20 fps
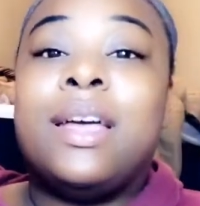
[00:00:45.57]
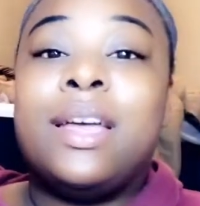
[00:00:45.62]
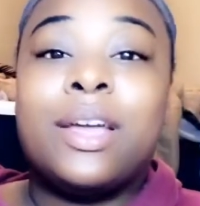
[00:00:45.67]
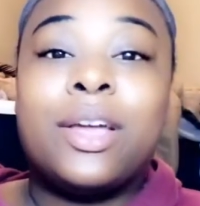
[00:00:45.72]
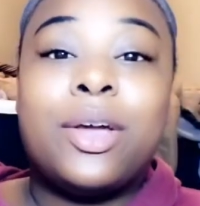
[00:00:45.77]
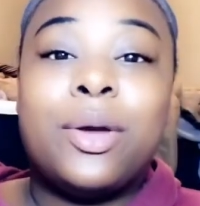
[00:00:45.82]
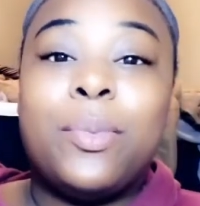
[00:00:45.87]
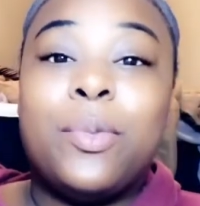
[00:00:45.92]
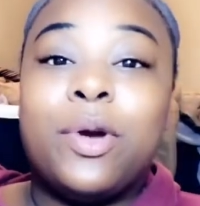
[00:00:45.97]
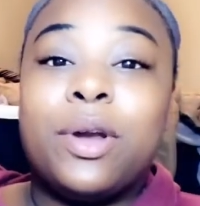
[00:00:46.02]

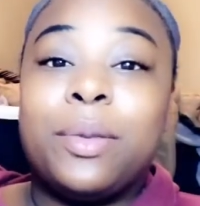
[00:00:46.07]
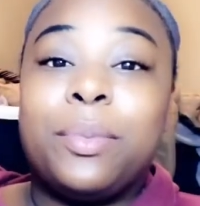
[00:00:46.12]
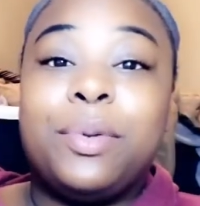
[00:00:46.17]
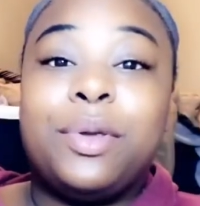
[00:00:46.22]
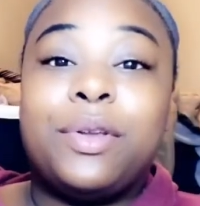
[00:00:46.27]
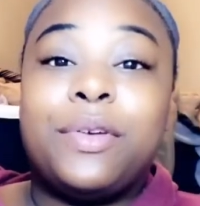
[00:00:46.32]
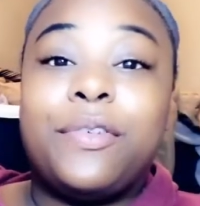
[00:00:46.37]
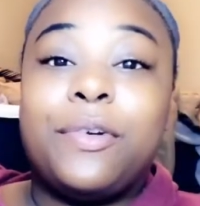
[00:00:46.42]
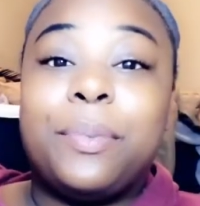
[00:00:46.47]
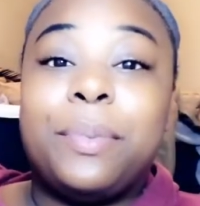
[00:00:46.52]
Good morning,
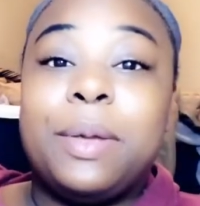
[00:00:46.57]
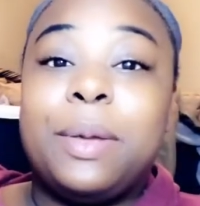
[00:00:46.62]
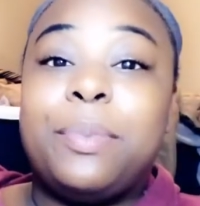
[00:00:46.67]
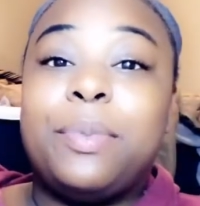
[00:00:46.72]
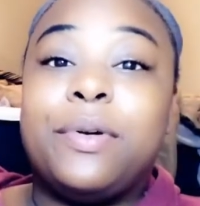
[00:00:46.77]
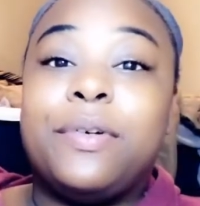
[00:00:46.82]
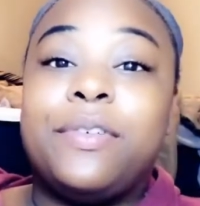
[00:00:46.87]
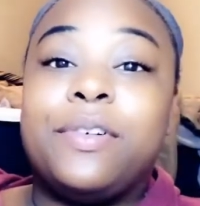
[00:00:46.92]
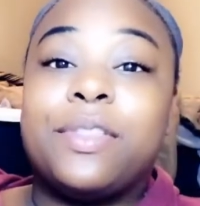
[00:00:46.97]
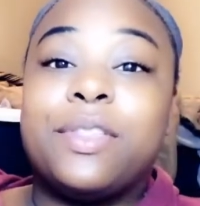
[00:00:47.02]
beautiful
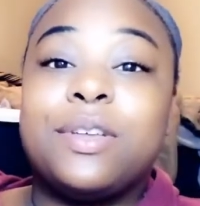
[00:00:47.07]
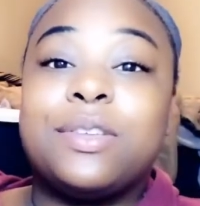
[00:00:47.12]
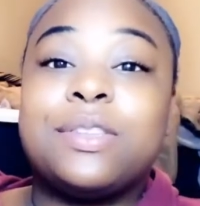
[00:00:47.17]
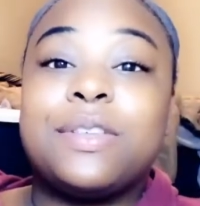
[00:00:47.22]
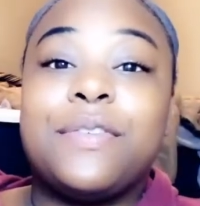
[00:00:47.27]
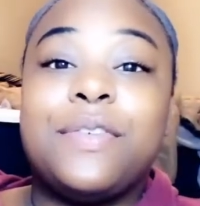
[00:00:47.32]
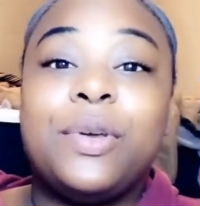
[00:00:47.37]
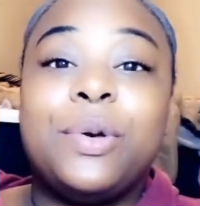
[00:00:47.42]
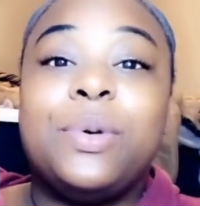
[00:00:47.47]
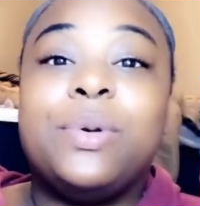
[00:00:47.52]
people. For those
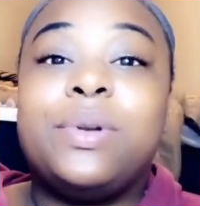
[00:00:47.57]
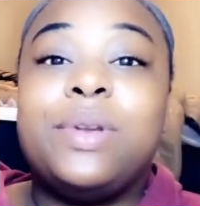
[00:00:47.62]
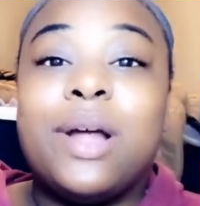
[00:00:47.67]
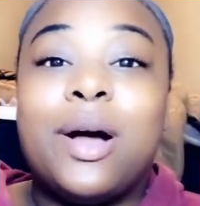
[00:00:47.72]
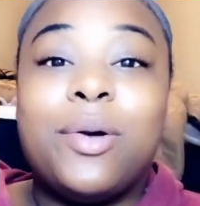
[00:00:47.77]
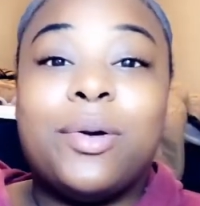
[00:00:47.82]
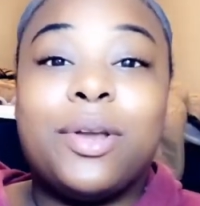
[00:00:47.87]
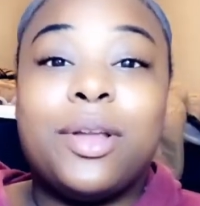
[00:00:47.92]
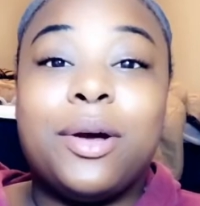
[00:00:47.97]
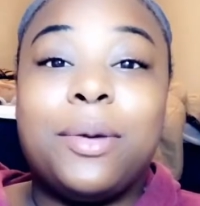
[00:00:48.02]
of you who
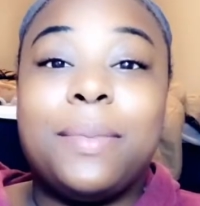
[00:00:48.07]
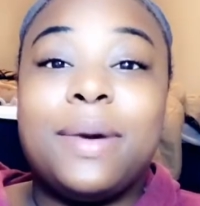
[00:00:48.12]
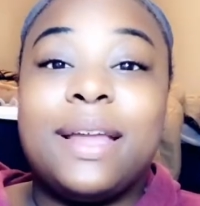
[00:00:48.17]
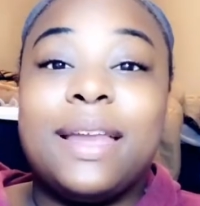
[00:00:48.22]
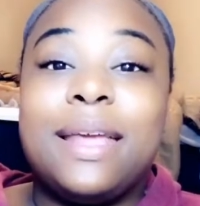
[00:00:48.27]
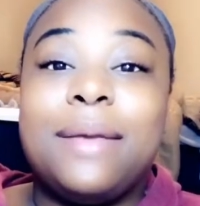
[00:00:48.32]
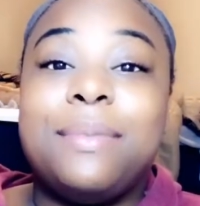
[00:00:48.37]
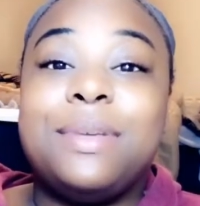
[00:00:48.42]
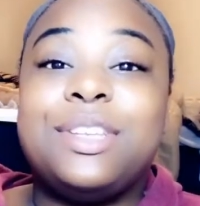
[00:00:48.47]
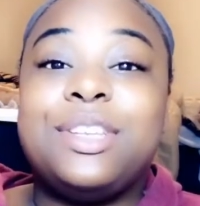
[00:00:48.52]
don't know, my
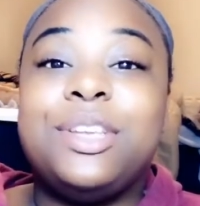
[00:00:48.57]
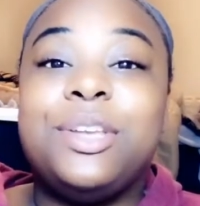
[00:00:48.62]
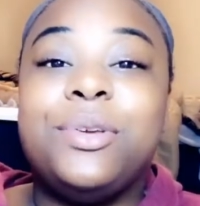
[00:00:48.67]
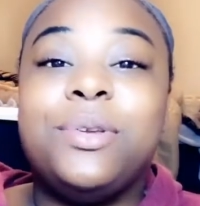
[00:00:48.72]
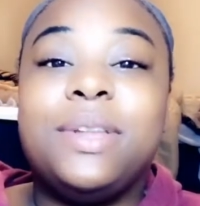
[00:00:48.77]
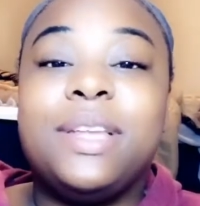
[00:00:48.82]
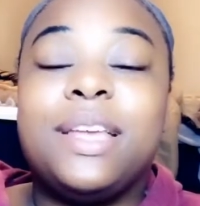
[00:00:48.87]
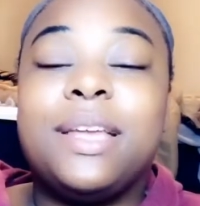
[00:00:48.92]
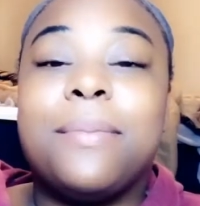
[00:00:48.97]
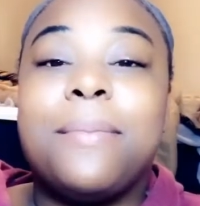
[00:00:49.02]
name is
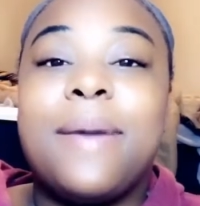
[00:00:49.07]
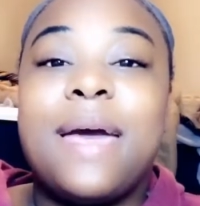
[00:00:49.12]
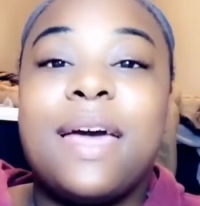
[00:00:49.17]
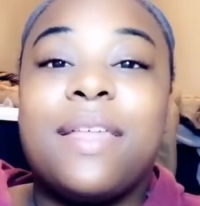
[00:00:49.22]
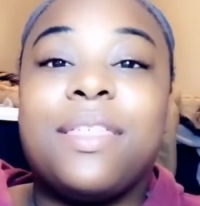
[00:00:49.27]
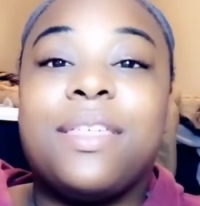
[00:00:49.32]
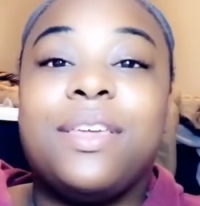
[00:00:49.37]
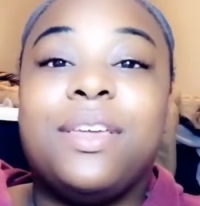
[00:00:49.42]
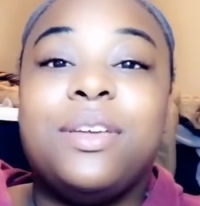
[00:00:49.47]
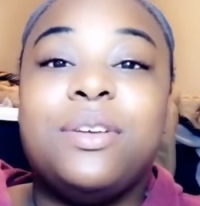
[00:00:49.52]
Unique
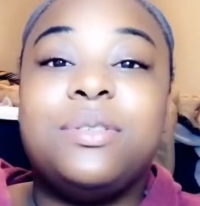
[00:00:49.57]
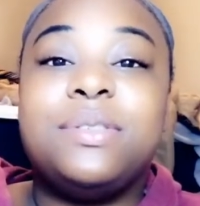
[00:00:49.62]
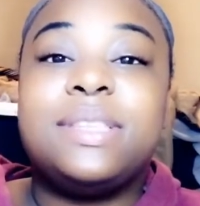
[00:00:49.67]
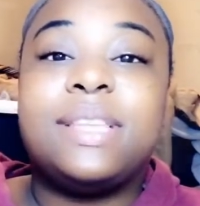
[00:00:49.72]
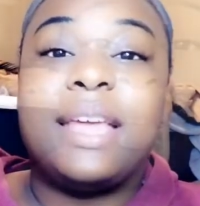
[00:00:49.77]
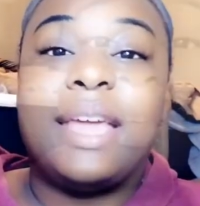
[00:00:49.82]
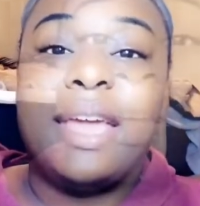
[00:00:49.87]
Matthews,